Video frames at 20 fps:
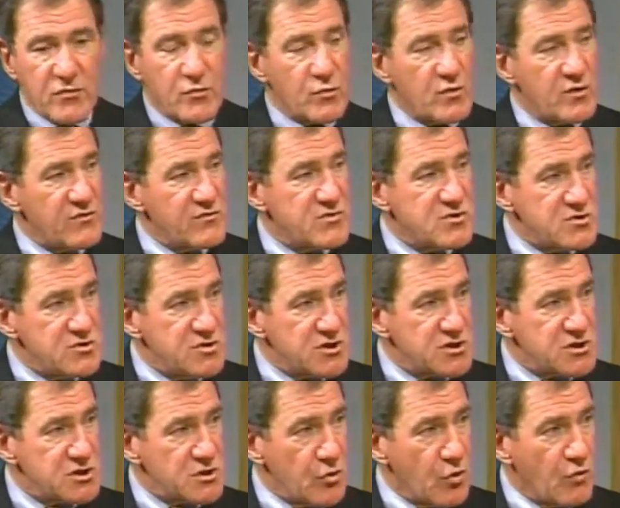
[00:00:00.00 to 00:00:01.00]
There is
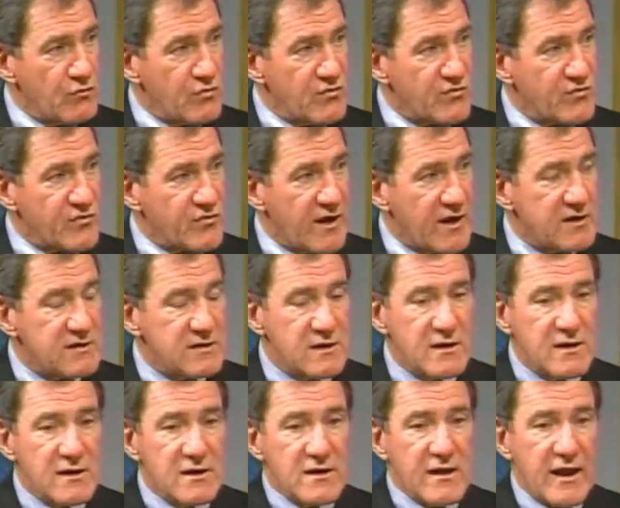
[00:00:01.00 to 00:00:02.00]
judicial oversight,
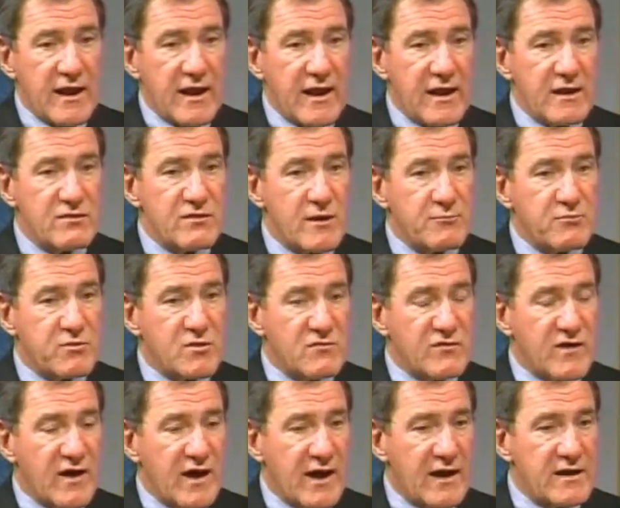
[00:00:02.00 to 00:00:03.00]
and they
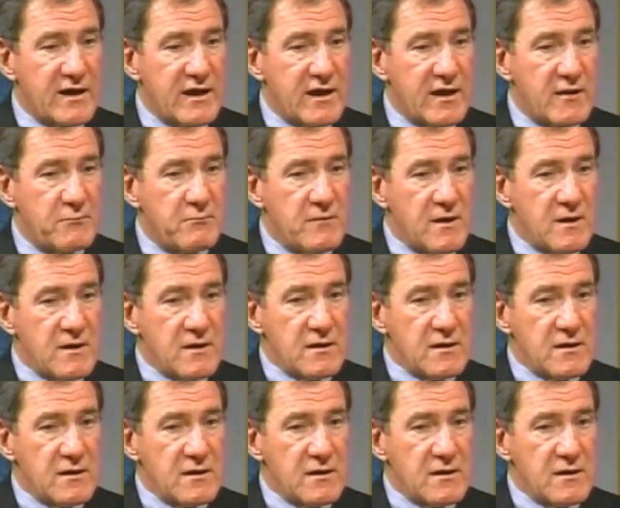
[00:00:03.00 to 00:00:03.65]
provide a